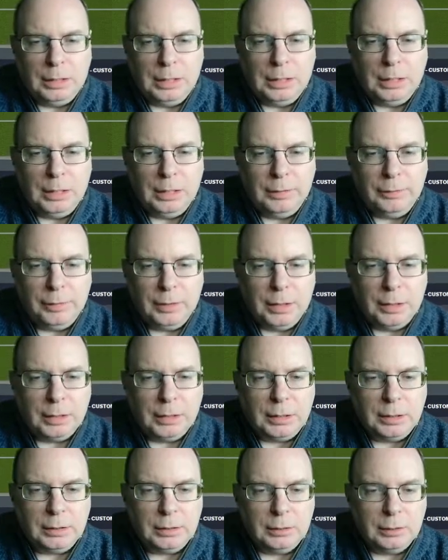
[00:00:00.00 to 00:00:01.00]
if I'm going to
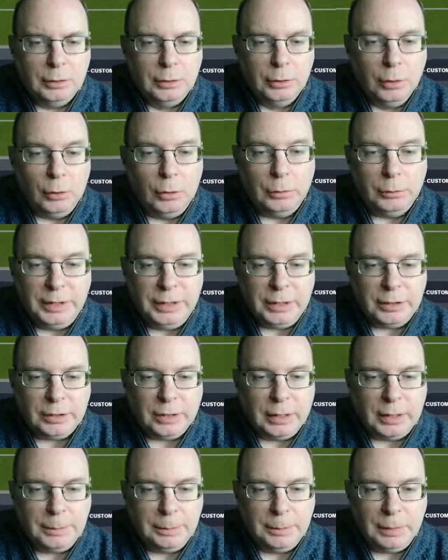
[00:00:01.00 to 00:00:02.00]
not re-sign him,